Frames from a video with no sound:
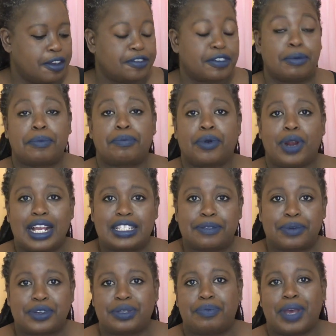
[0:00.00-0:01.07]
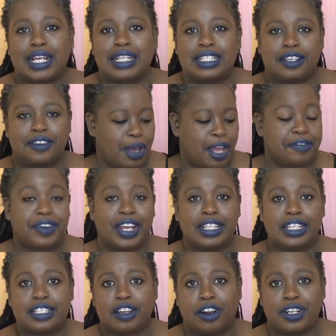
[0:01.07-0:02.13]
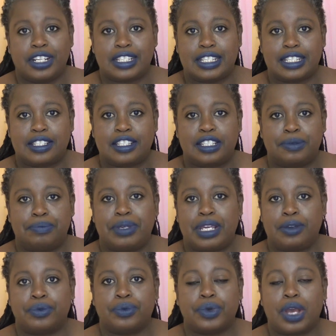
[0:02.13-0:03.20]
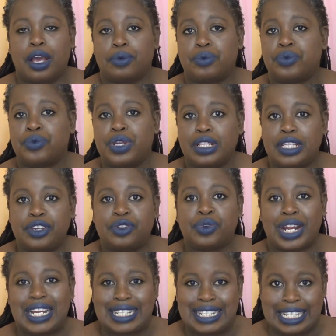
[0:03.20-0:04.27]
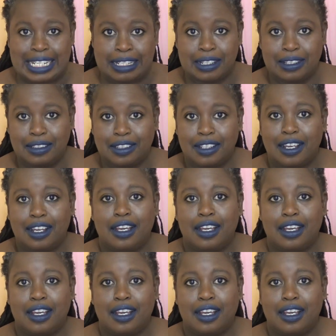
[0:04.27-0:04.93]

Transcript: From a price perspective, I find these harnesses to be a really great deal.